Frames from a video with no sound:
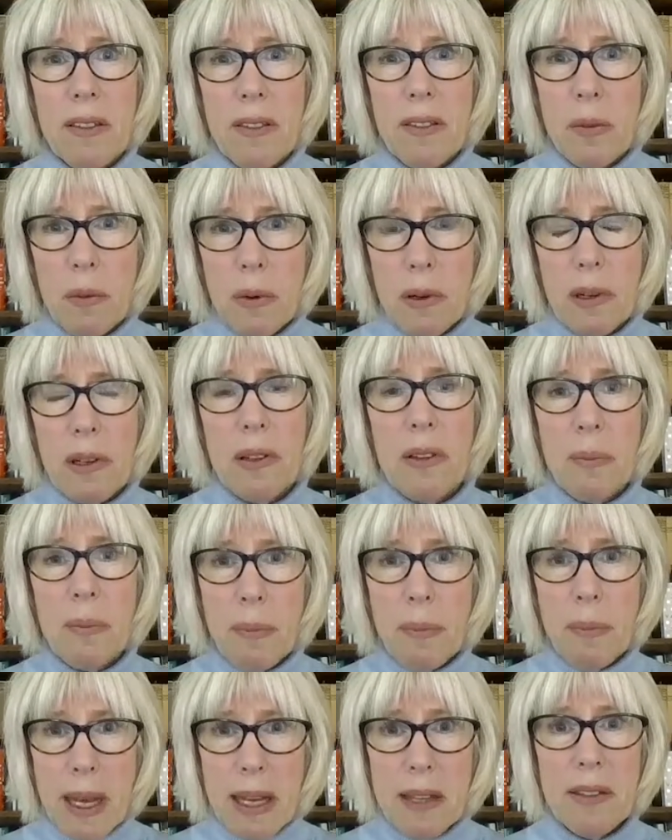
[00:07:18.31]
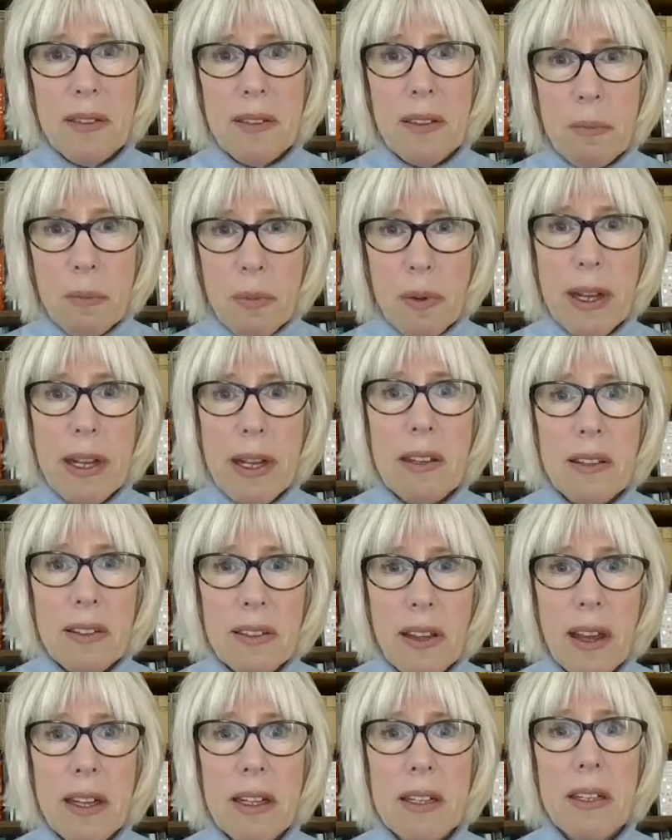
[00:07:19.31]
the world's best and brightest
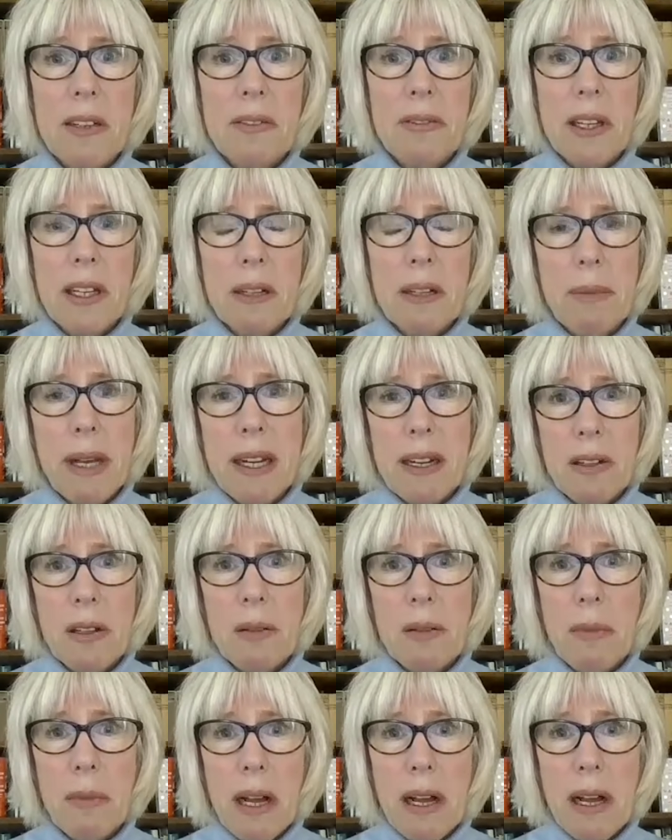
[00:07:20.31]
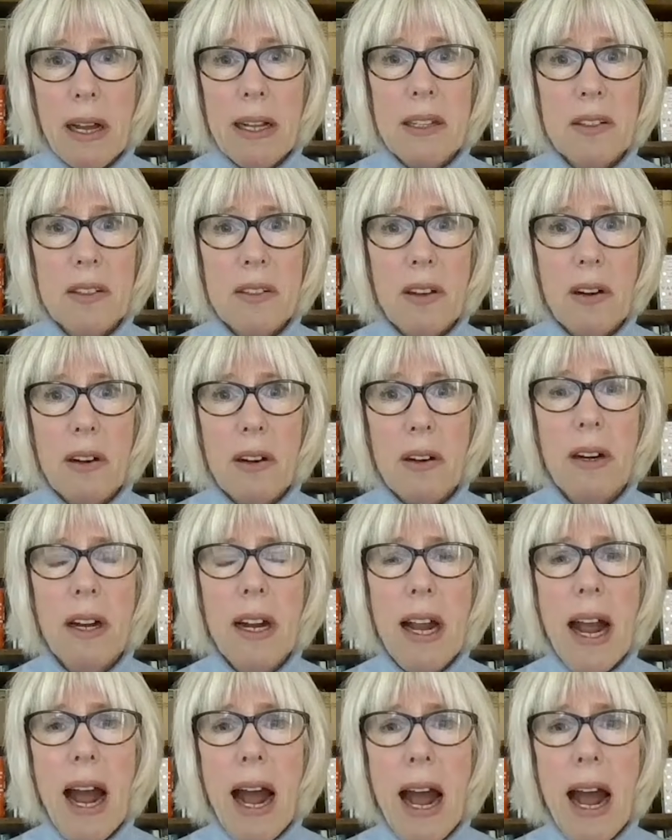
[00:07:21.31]
scientific and medical minds are,